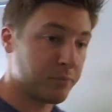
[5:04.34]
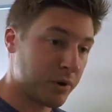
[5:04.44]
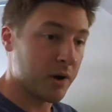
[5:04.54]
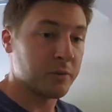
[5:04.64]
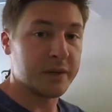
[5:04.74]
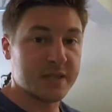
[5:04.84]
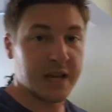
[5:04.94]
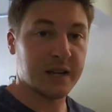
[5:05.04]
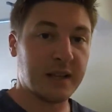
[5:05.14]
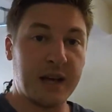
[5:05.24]
probably
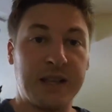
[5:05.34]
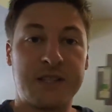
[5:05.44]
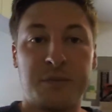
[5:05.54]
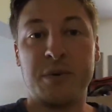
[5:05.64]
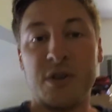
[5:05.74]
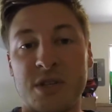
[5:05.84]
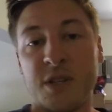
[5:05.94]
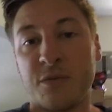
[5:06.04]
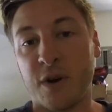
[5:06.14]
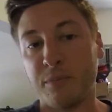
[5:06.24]
take a lot less abuse than
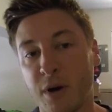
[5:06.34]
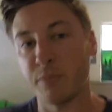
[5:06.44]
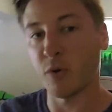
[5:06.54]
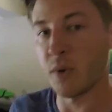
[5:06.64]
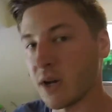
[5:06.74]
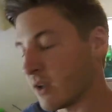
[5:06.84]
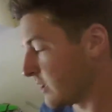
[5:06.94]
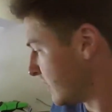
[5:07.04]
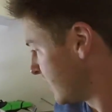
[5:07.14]
the front bumper will.